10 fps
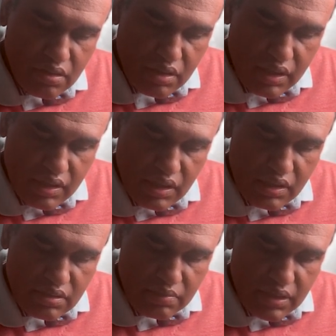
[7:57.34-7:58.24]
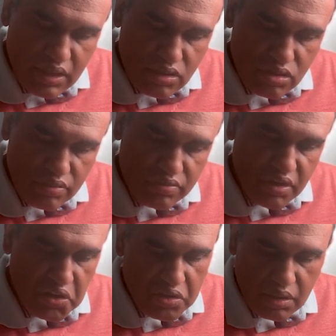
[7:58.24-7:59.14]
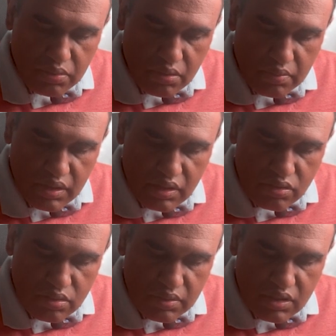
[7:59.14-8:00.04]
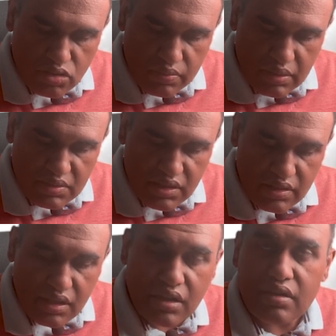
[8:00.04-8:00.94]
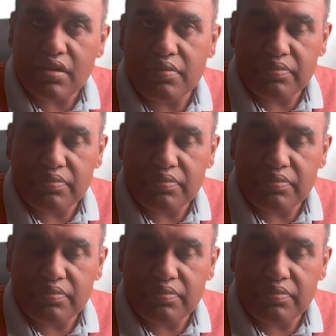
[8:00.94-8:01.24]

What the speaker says: Okay, D is a branch of aorta. Probably could be a superior mesenteric artery.